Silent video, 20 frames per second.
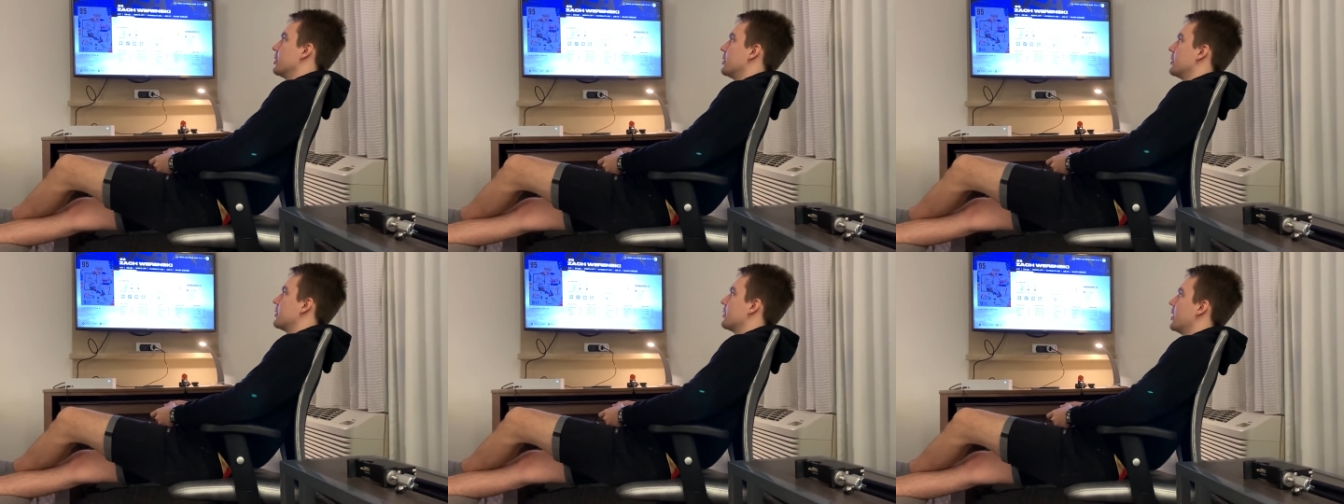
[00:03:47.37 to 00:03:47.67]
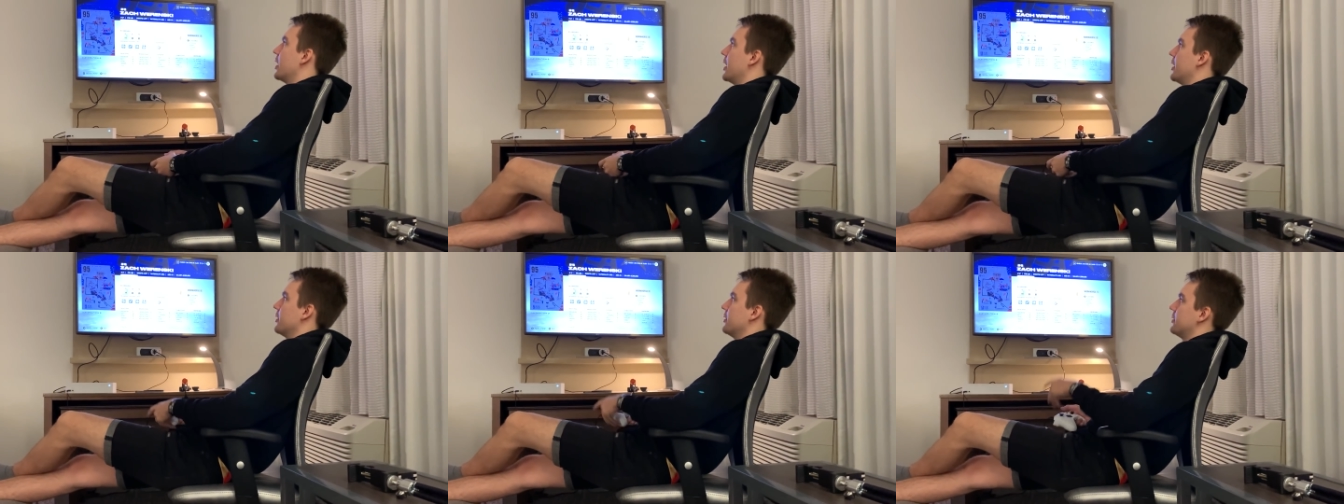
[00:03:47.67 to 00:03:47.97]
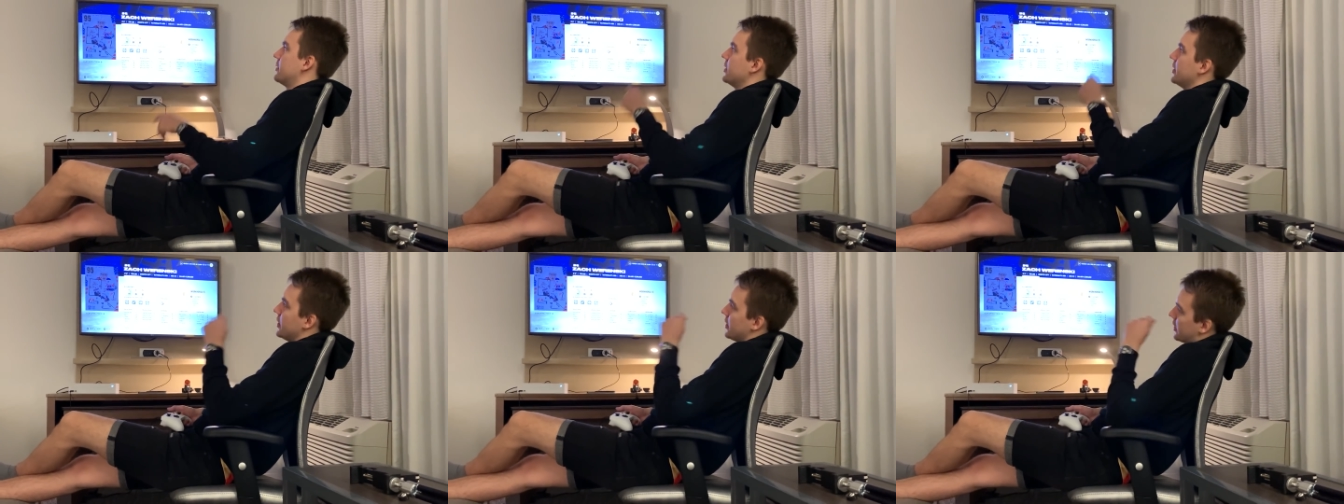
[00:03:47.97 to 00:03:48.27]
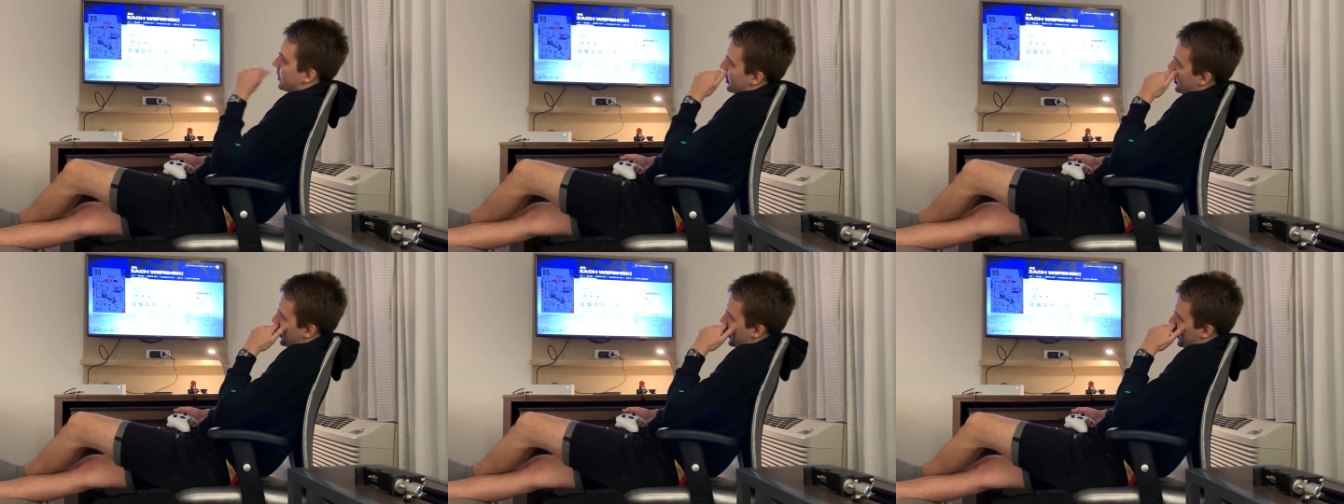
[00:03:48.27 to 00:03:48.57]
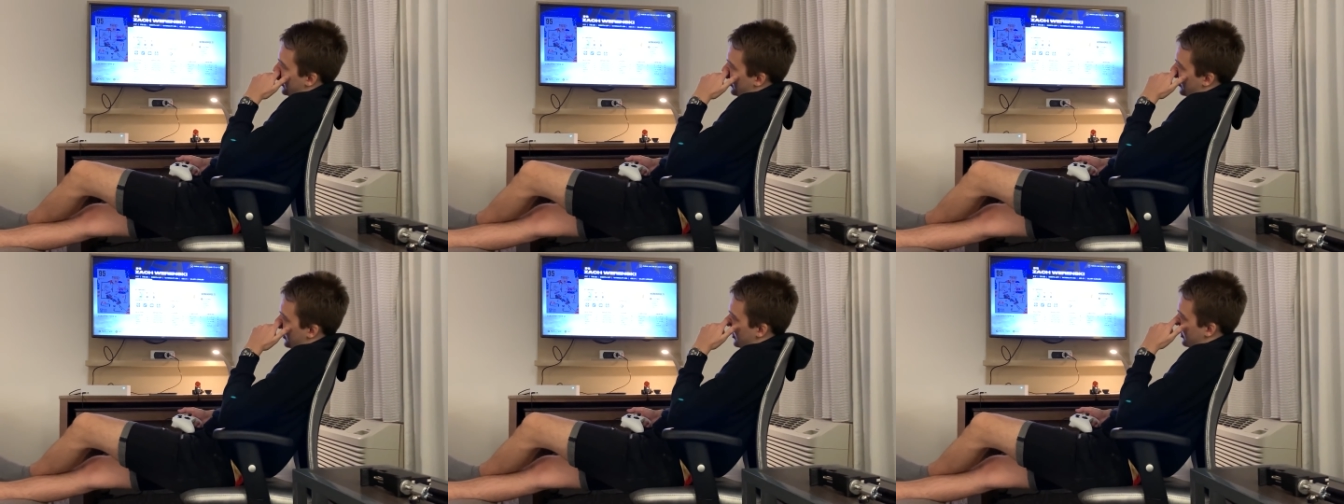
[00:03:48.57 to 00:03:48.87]
Okay. I don't think
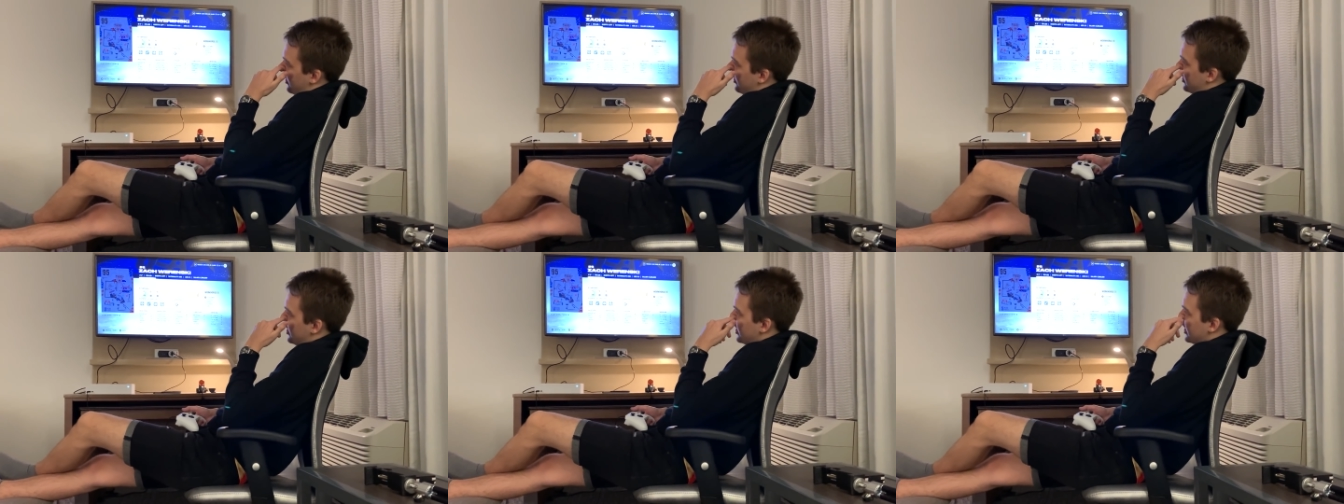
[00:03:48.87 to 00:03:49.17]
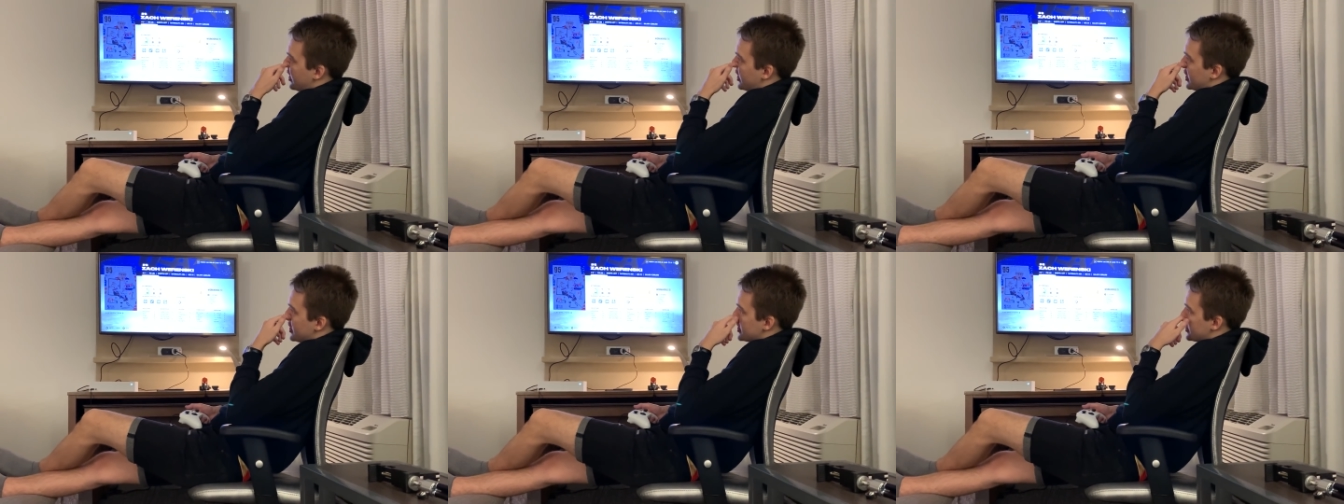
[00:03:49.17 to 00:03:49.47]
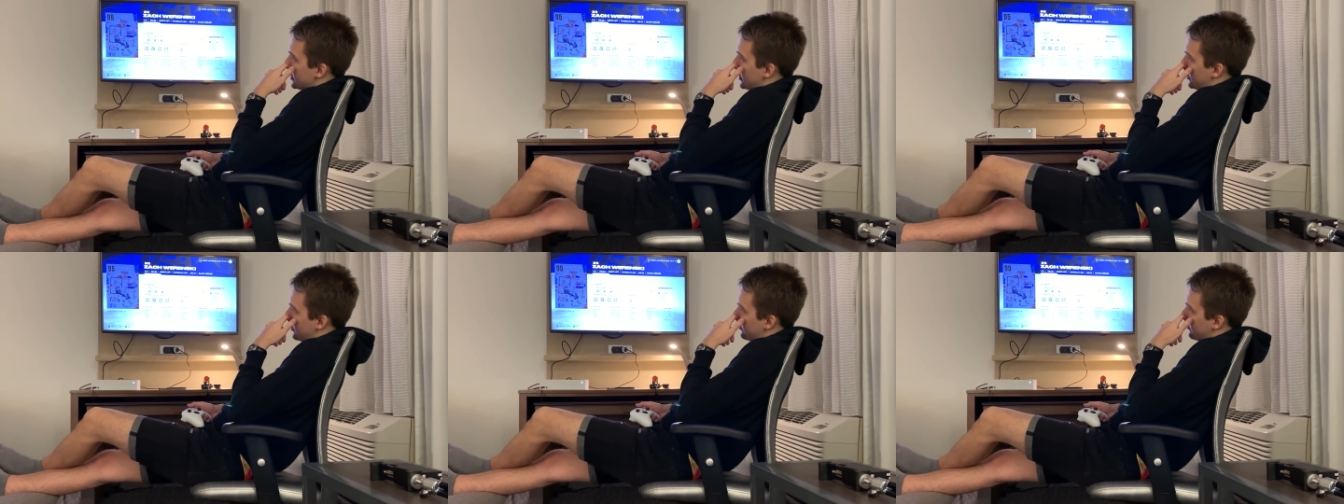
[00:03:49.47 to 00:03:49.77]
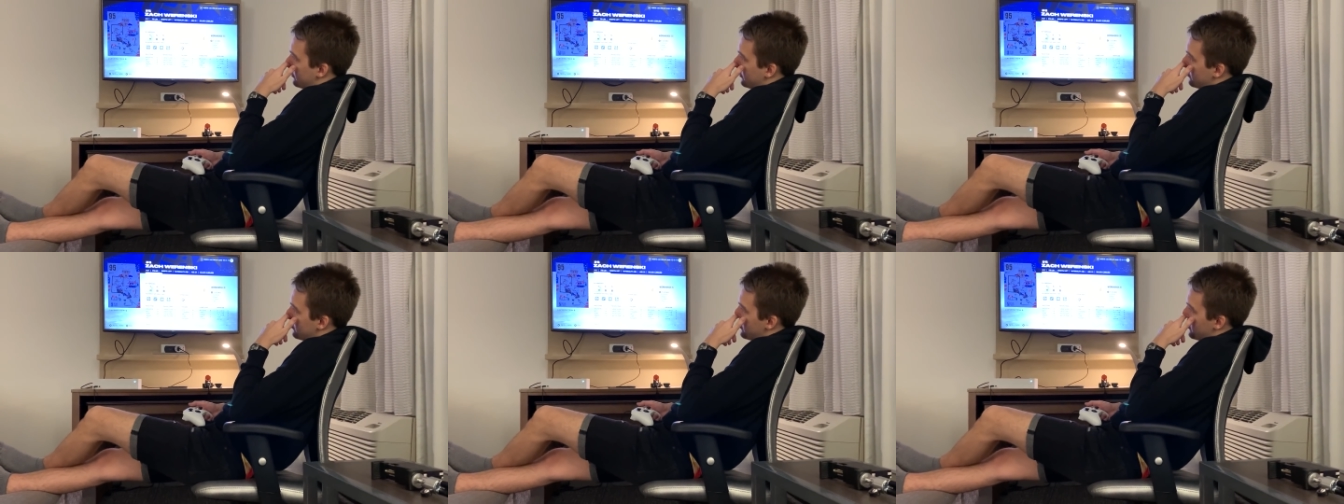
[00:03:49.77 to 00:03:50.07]
uh, I don't think these are.